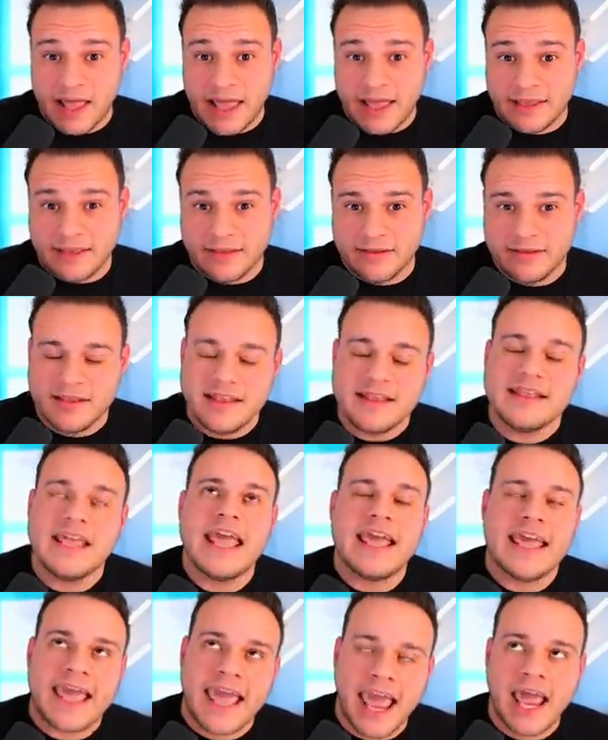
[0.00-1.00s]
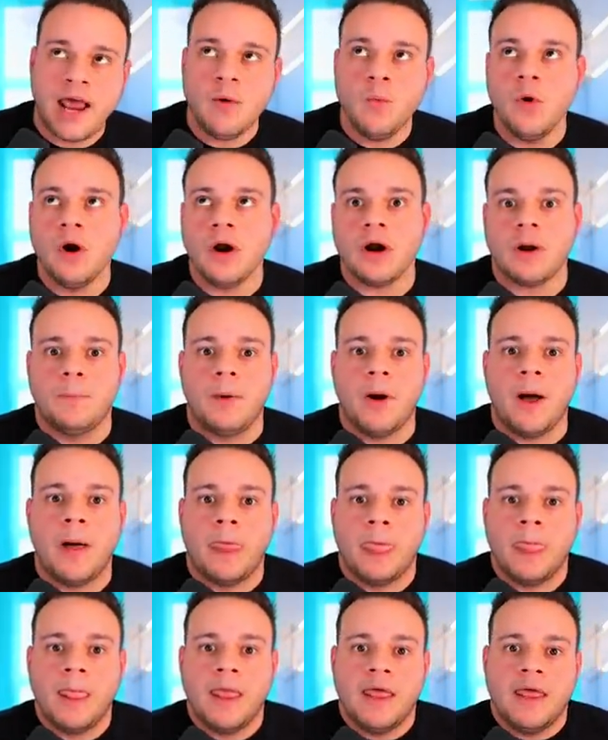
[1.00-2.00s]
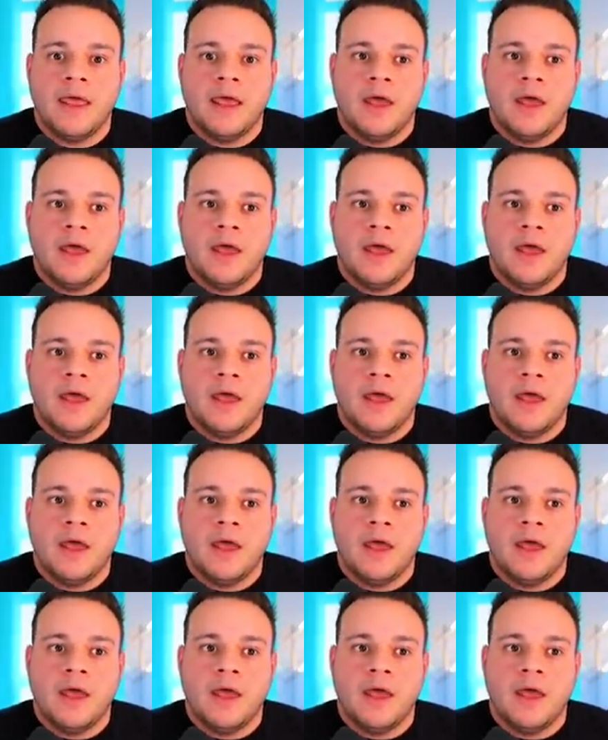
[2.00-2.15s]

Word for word: Like it, it can work, but